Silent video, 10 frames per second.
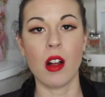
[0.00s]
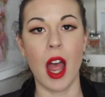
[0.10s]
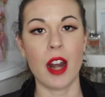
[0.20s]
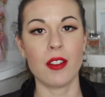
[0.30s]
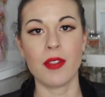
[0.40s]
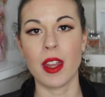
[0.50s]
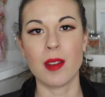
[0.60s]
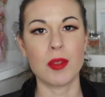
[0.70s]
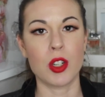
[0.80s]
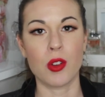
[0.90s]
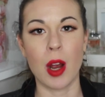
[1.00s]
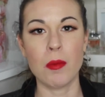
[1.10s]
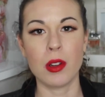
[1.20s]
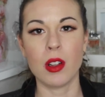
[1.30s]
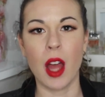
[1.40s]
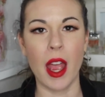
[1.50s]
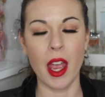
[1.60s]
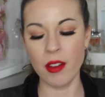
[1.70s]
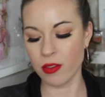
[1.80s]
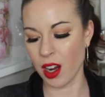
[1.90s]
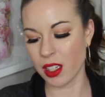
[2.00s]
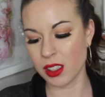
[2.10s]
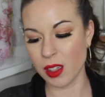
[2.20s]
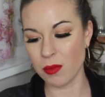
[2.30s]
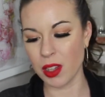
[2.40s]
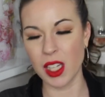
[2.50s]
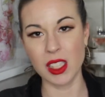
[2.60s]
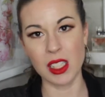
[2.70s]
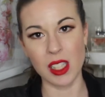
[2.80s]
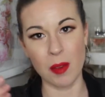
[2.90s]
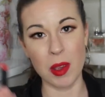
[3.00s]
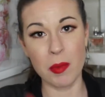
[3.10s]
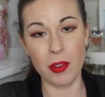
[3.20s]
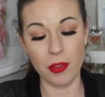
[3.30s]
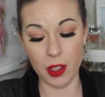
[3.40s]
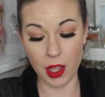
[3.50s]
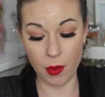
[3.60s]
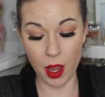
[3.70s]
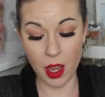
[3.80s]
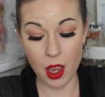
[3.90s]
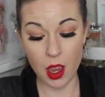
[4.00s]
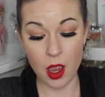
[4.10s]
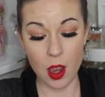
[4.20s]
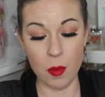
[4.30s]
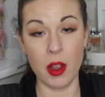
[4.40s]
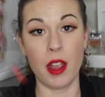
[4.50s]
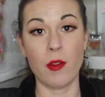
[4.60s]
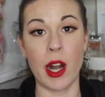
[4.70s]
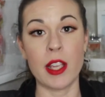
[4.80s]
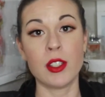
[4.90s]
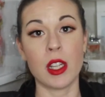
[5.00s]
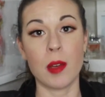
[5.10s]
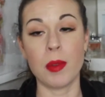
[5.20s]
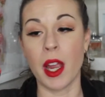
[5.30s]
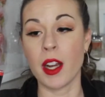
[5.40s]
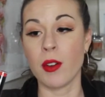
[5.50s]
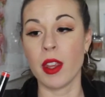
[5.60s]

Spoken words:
I don't find them to crumble. I have read some places that people feel that way, but when I use a lip liner